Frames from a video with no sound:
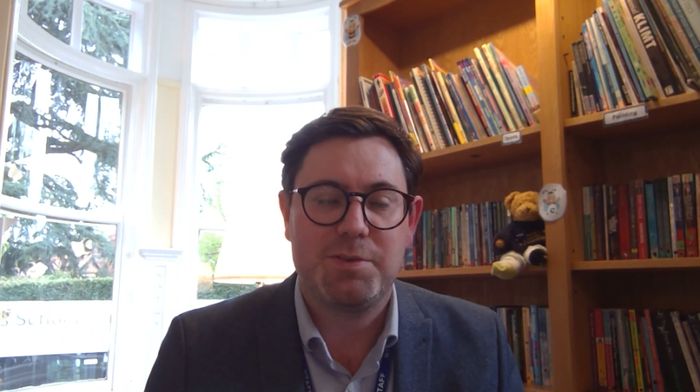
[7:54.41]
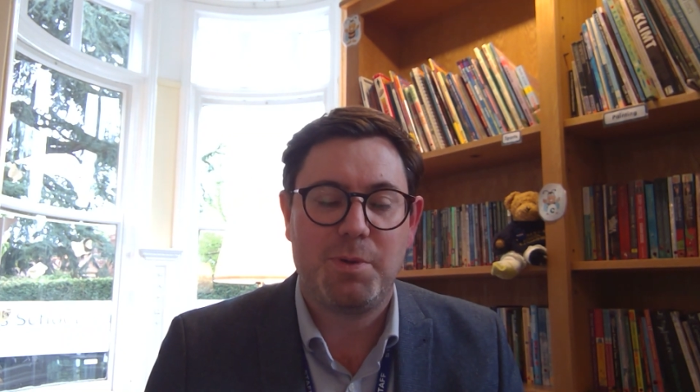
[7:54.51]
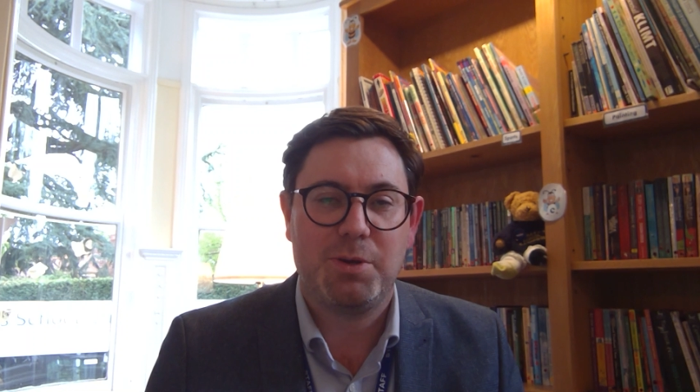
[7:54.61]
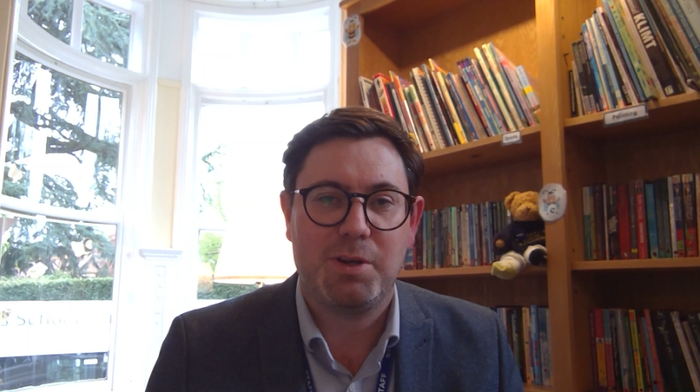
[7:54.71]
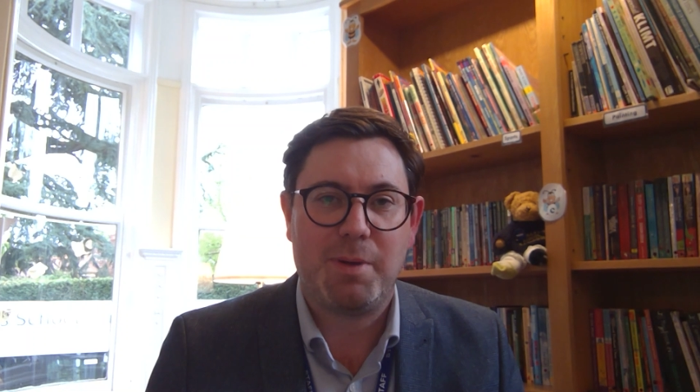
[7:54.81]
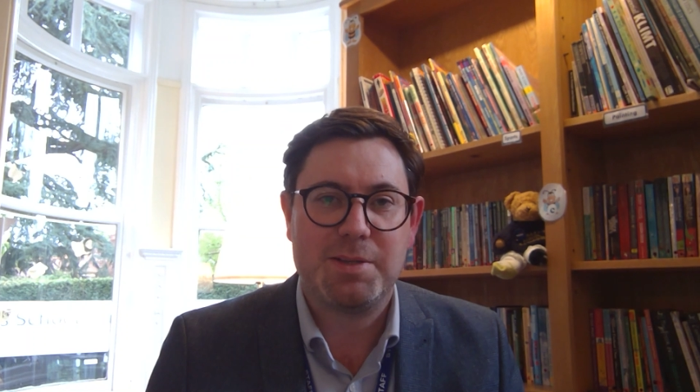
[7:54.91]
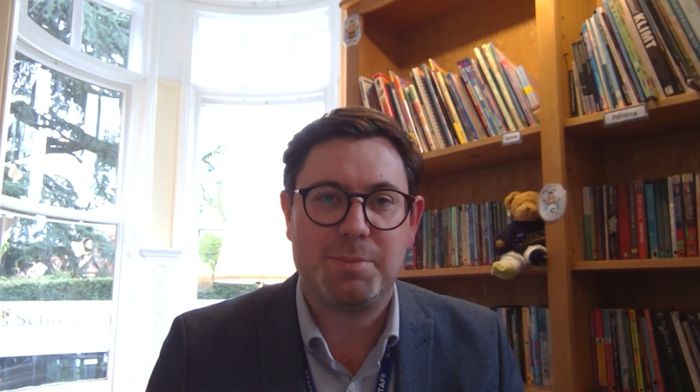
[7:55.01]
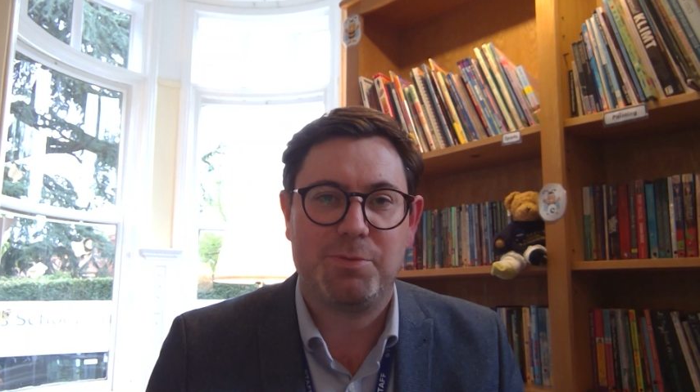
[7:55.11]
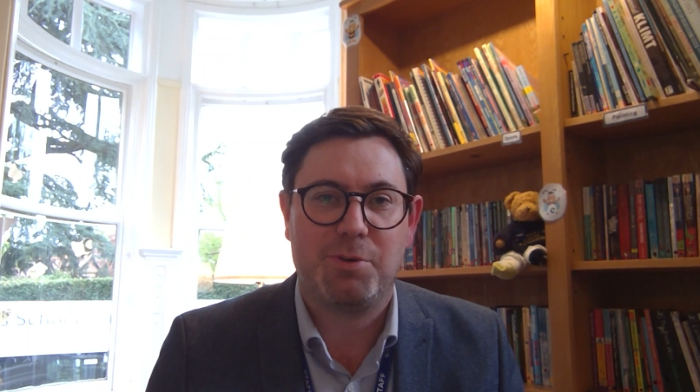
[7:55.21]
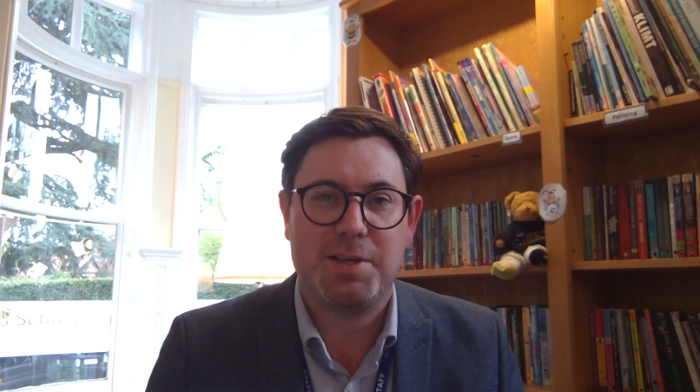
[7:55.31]
I've spoken about
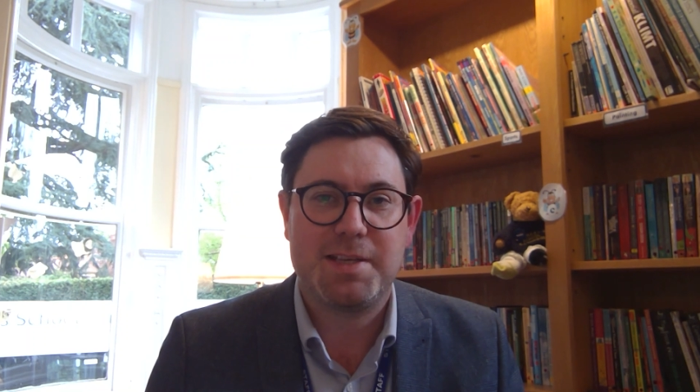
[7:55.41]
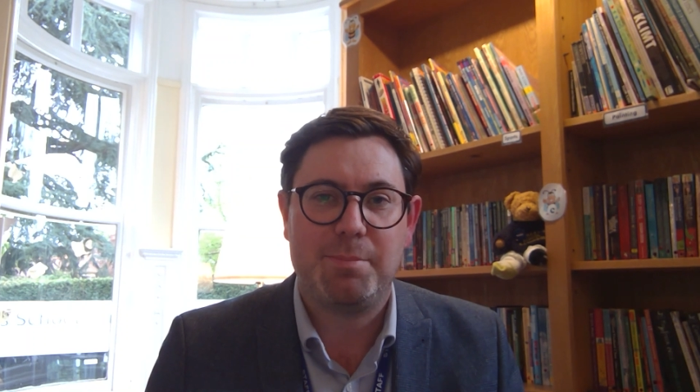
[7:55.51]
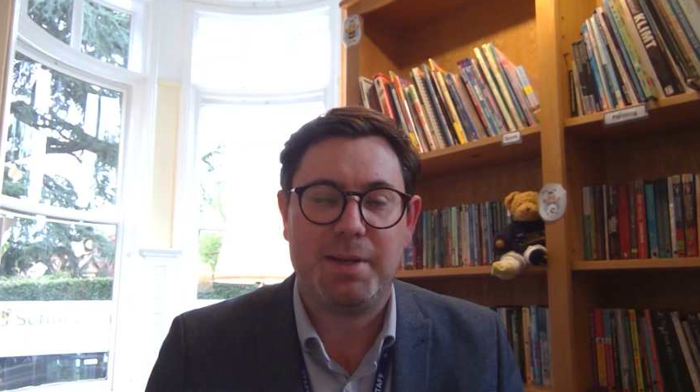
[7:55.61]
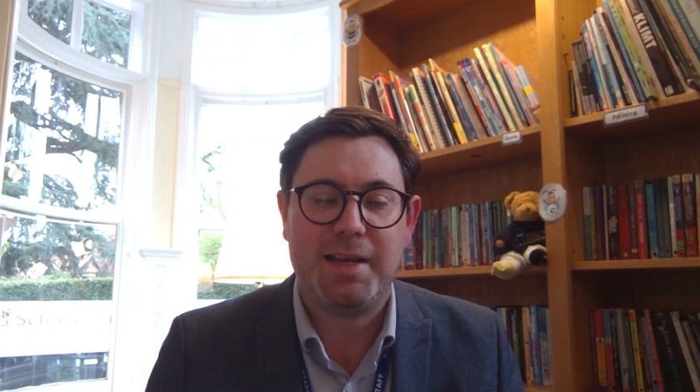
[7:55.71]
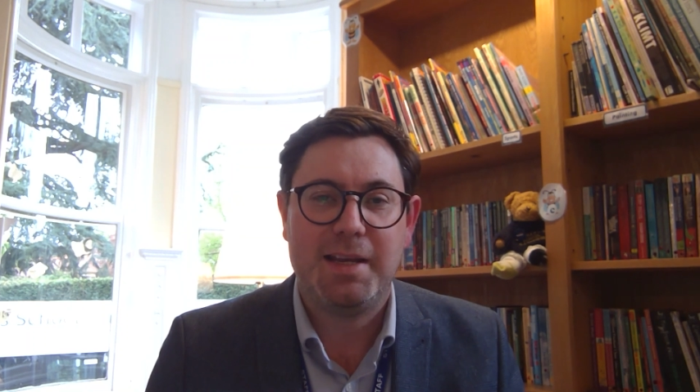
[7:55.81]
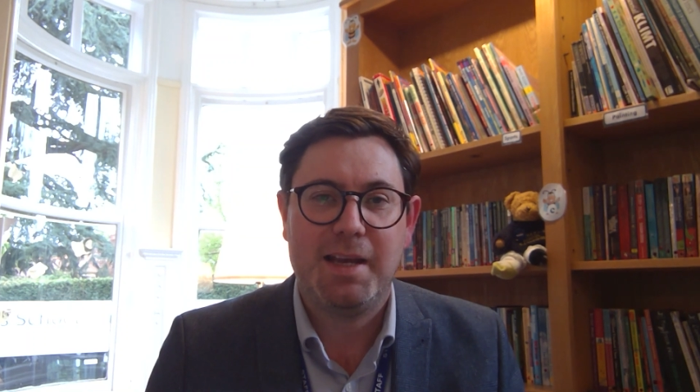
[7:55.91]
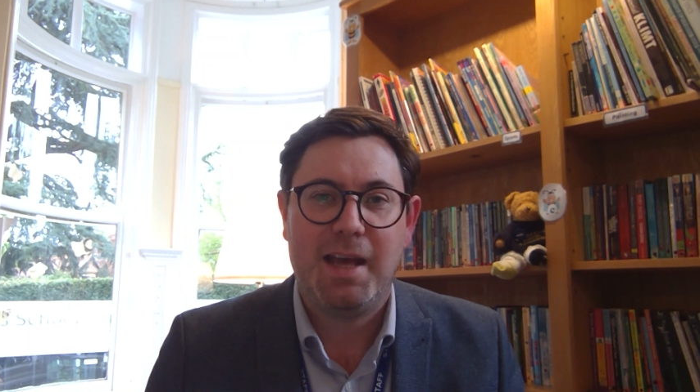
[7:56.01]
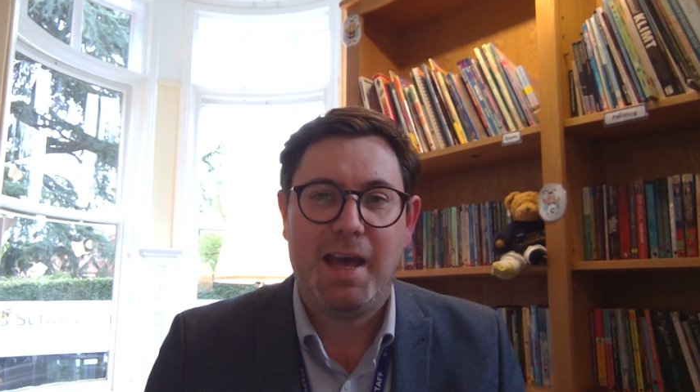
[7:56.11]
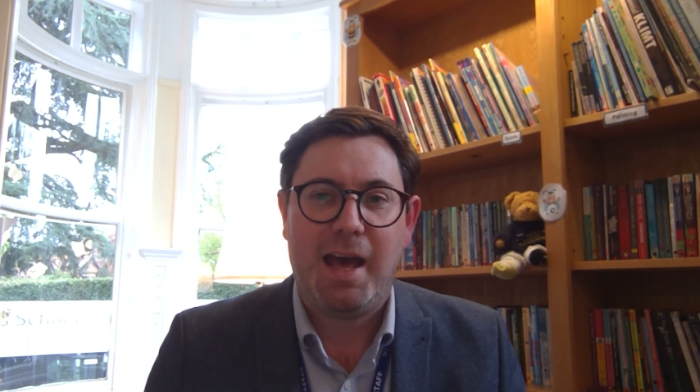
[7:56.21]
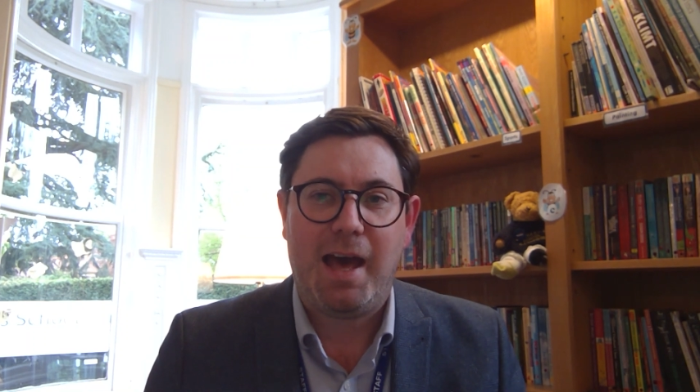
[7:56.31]
it before in assembly.
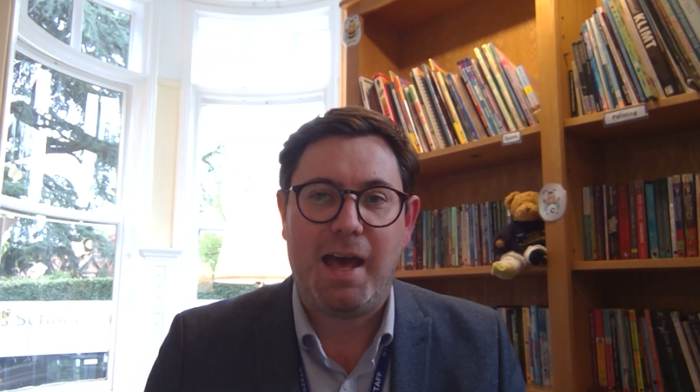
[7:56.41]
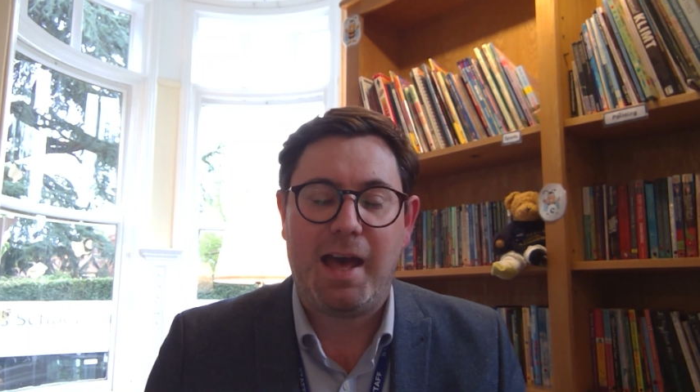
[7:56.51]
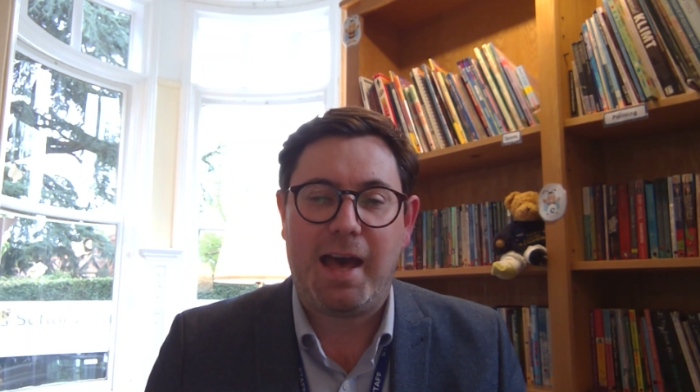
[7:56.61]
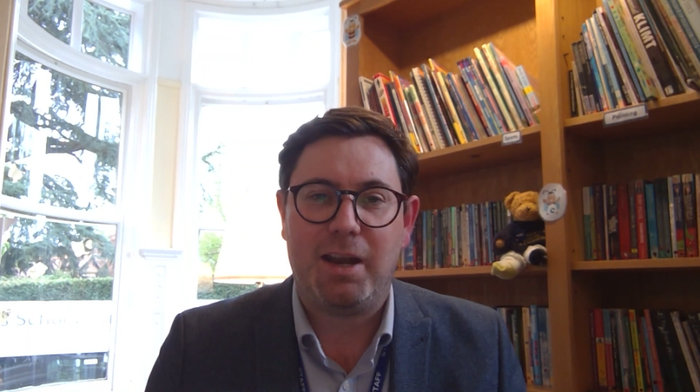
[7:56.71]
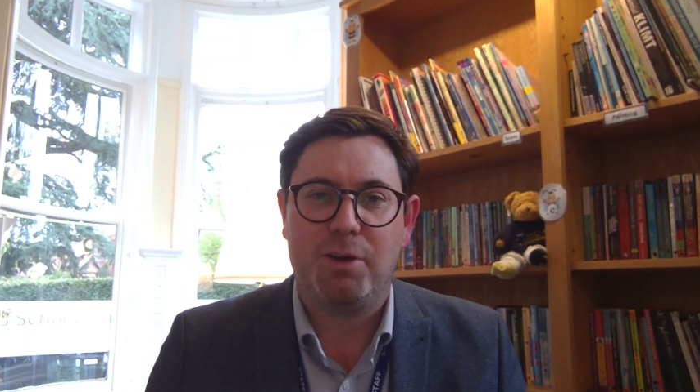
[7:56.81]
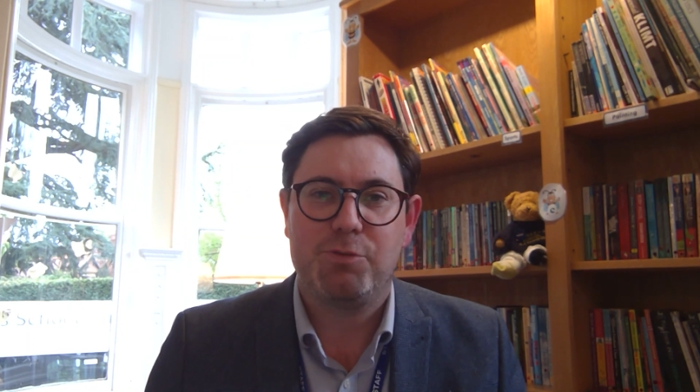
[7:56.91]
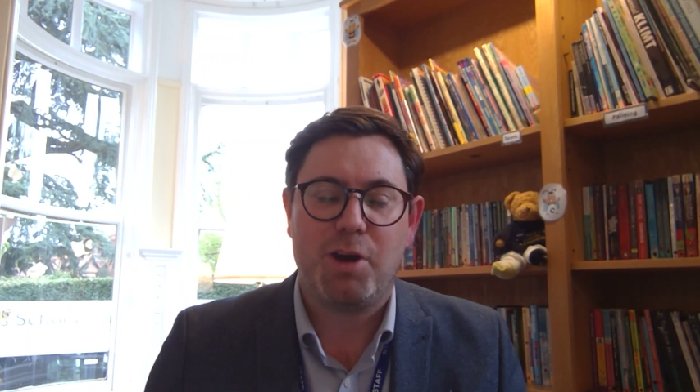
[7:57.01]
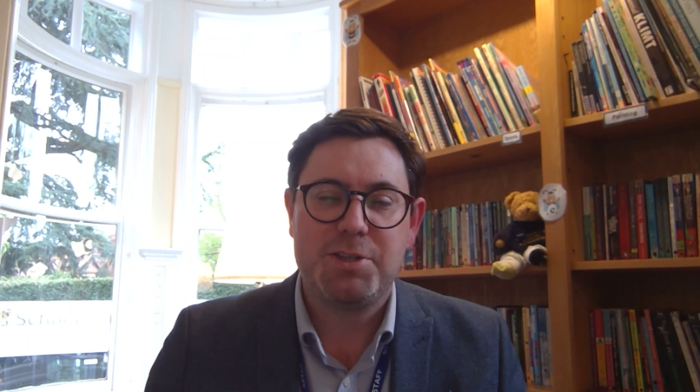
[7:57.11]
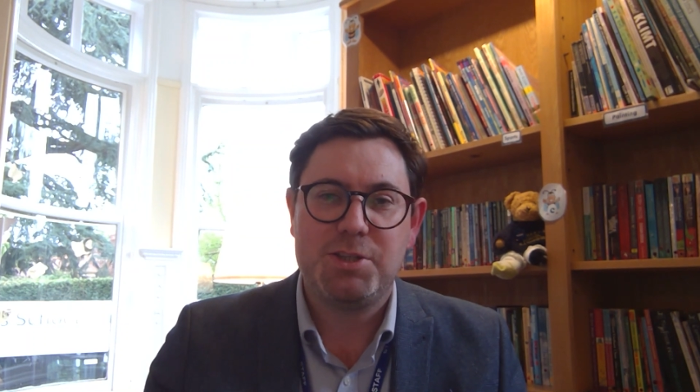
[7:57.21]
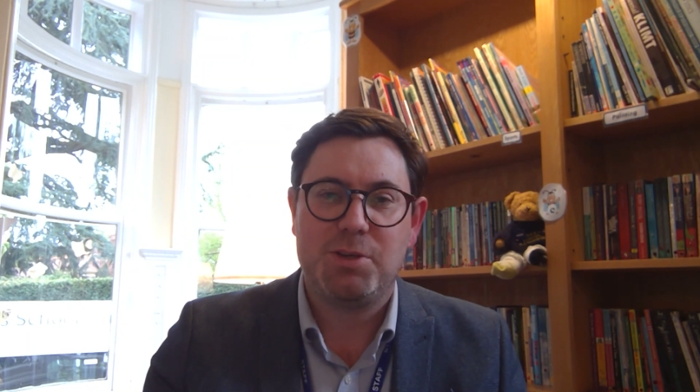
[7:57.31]
And I've
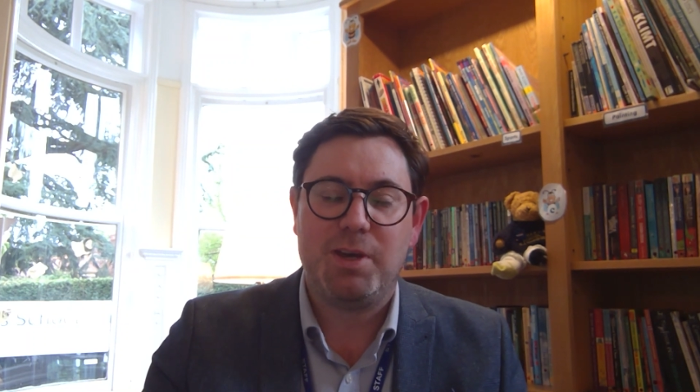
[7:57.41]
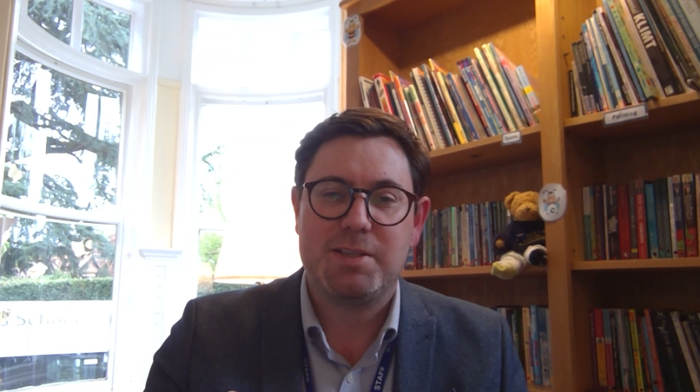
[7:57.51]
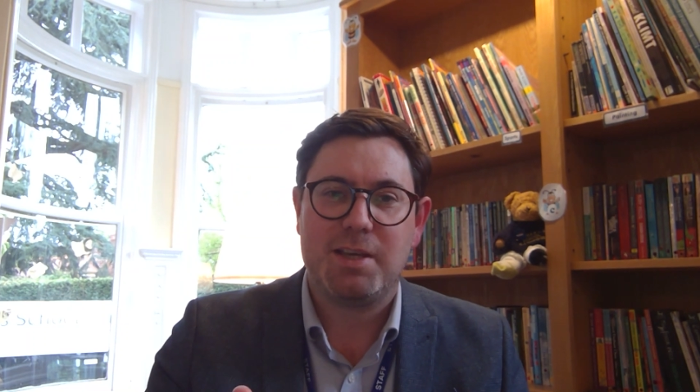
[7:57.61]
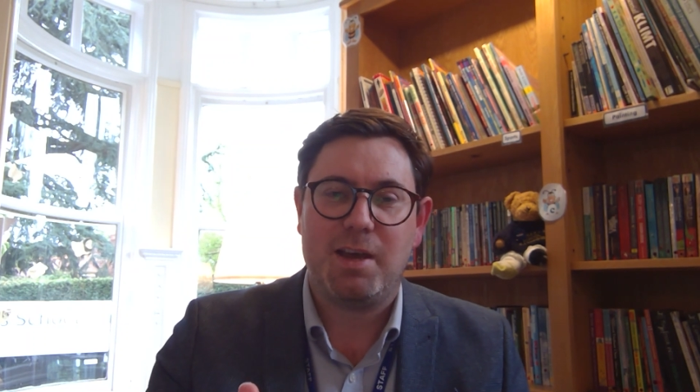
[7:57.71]
tried to do it.